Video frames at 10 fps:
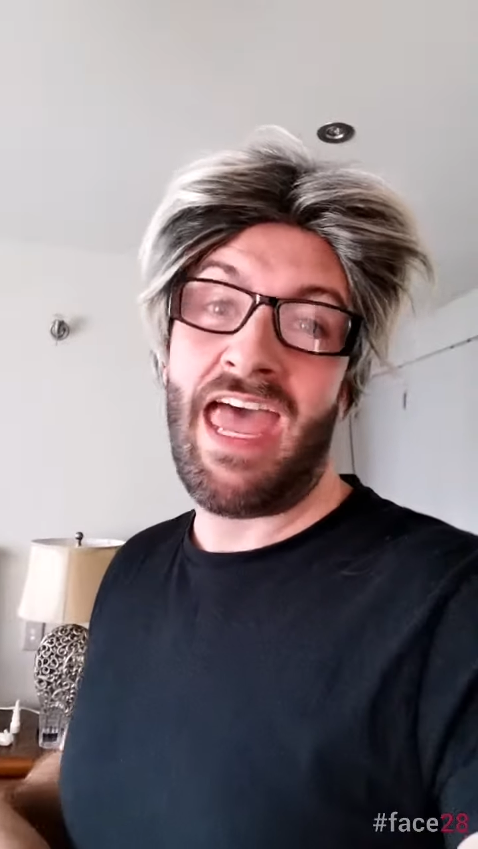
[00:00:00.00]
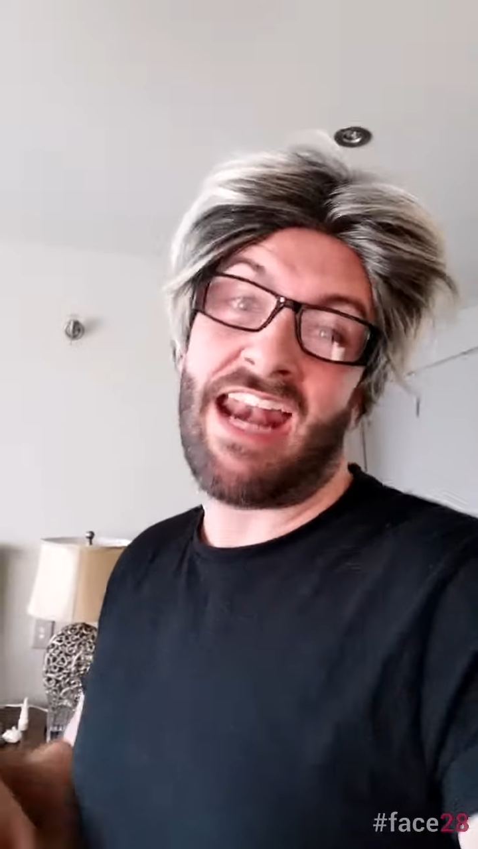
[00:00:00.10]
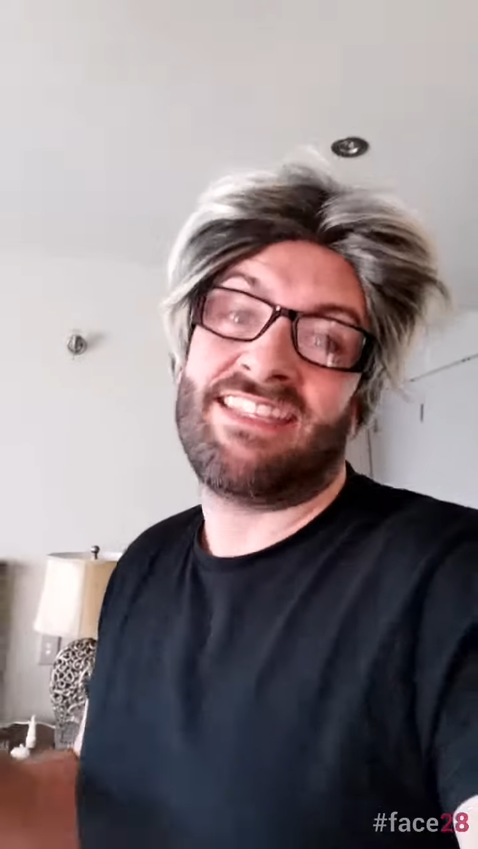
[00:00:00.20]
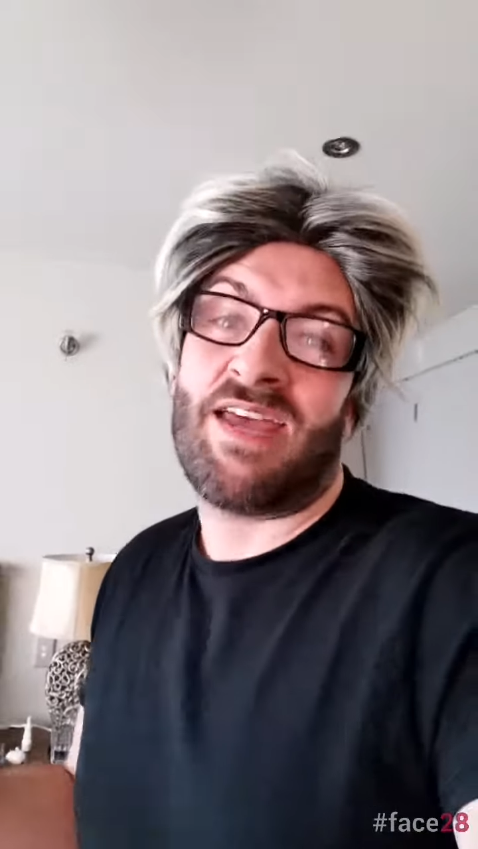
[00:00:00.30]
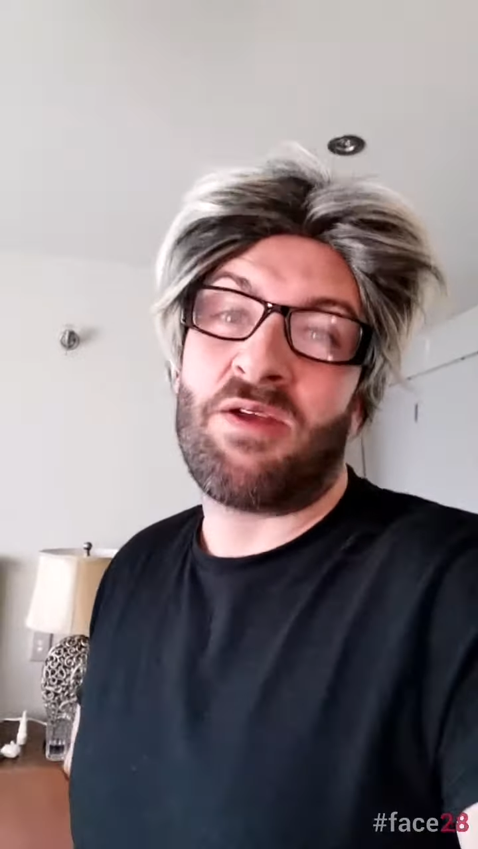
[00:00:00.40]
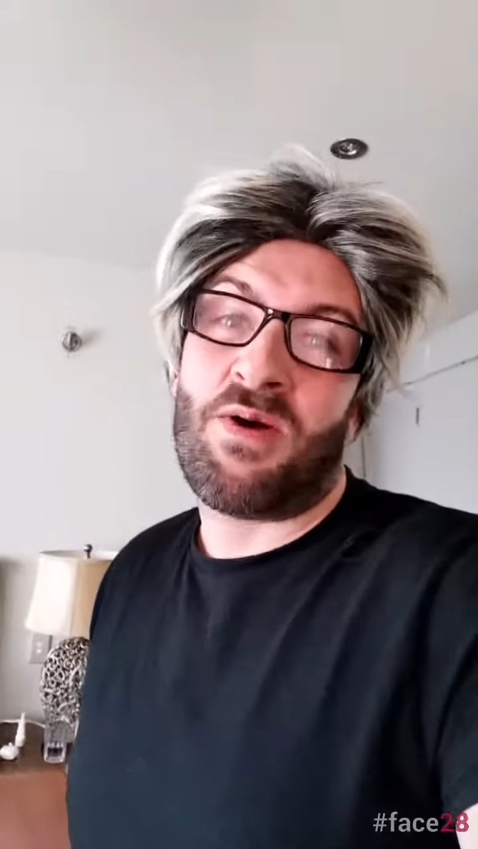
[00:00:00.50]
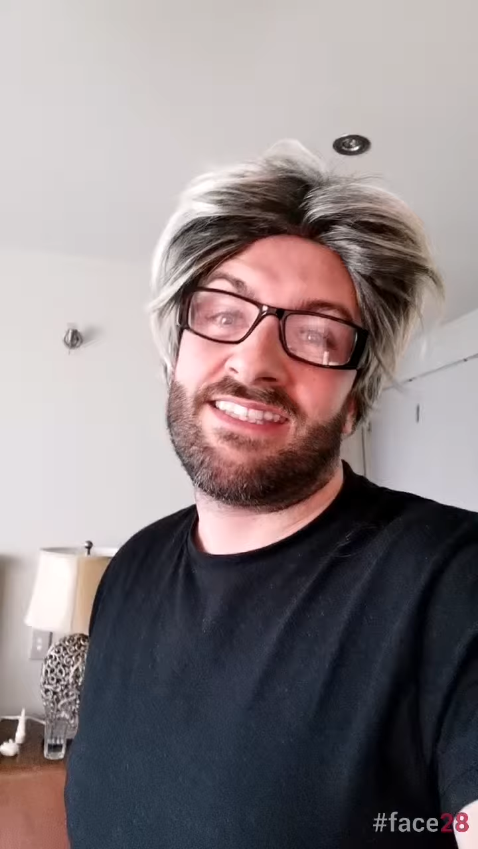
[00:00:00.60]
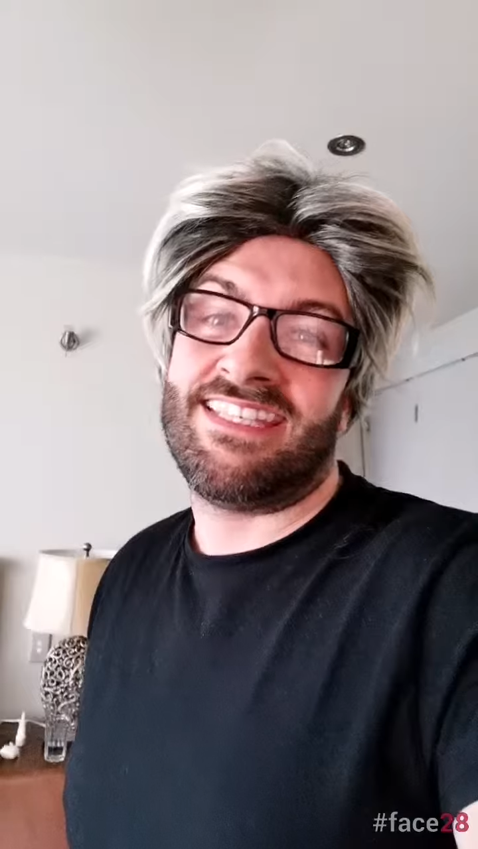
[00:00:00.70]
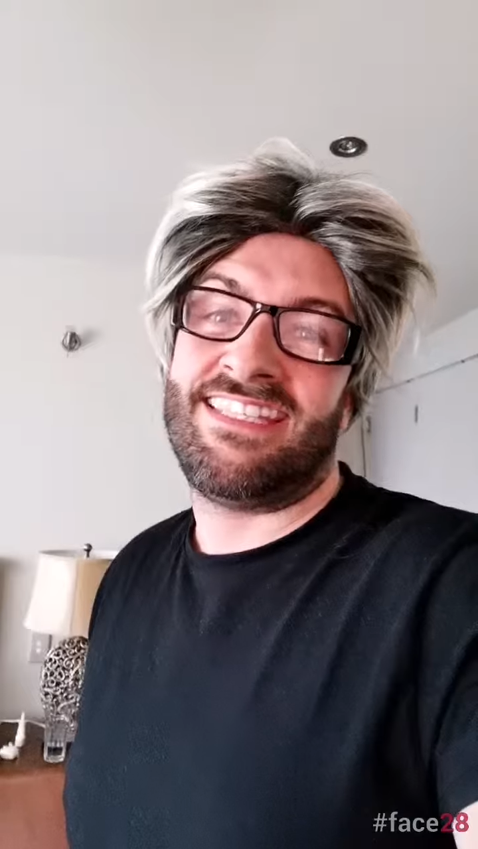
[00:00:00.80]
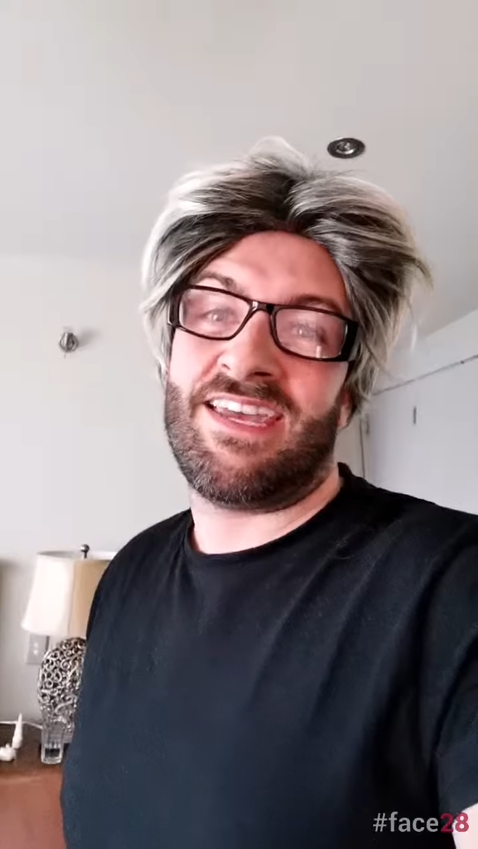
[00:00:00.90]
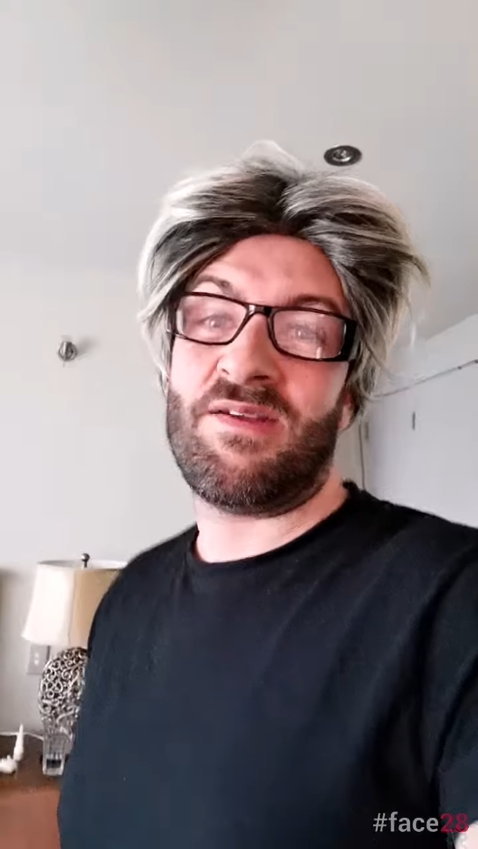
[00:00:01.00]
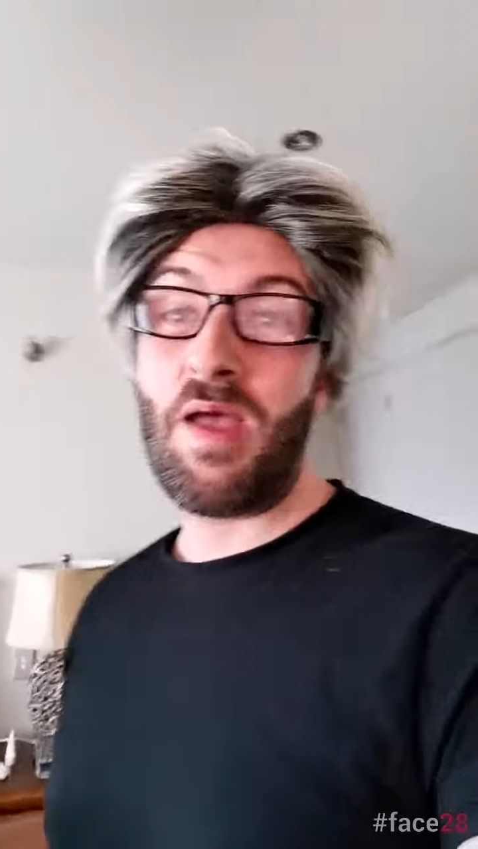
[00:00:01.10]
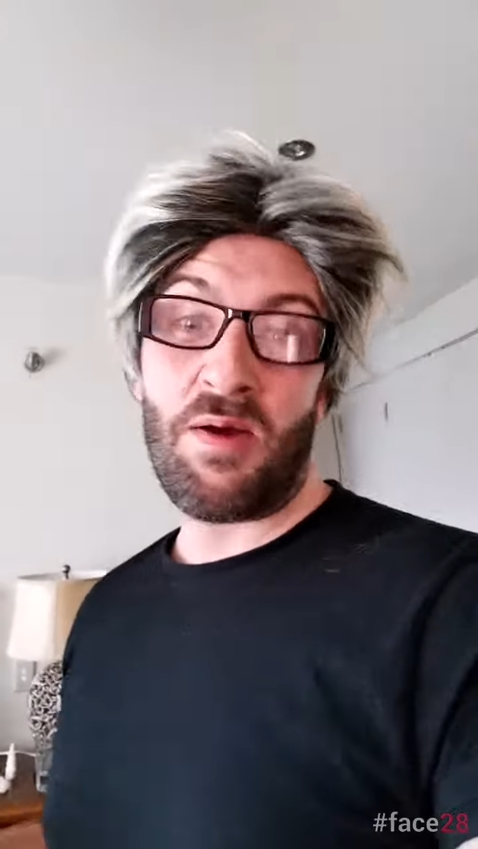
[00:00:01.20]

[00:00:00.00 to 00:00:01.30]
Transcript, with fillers: I don't know what to do.